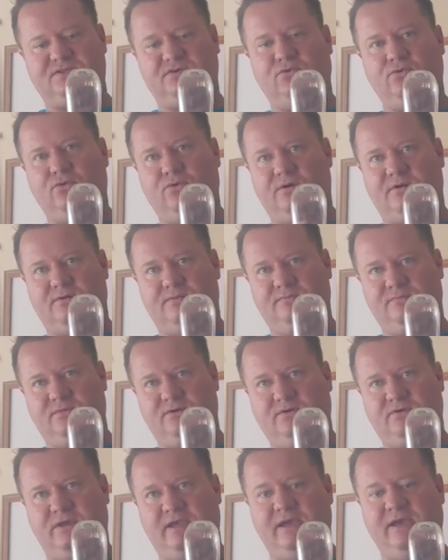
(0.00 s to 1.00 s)
core,
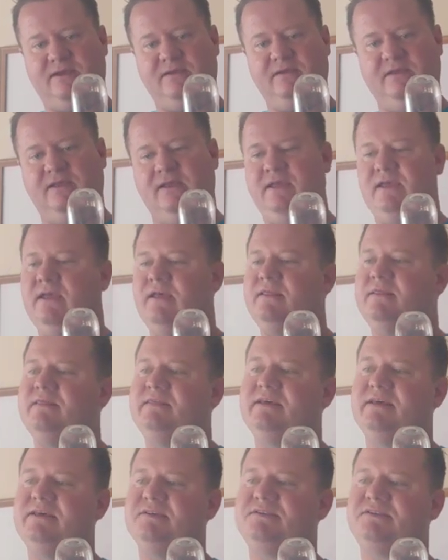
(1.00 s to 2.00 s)
okay?
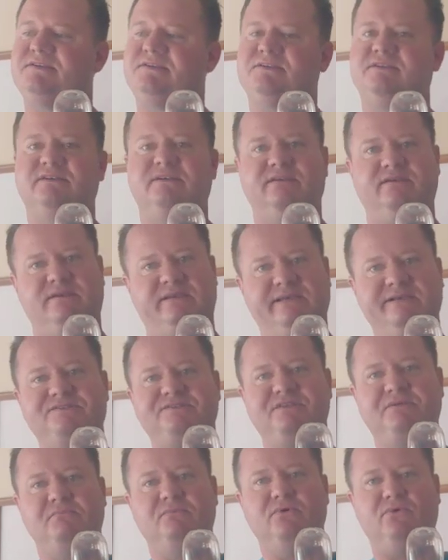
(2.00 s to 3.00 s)
This is
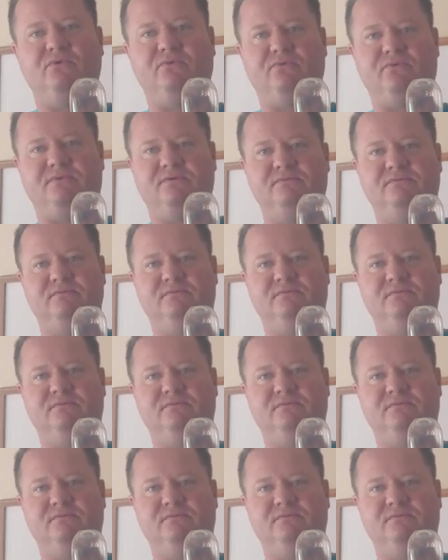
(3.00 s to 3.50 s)
the moon,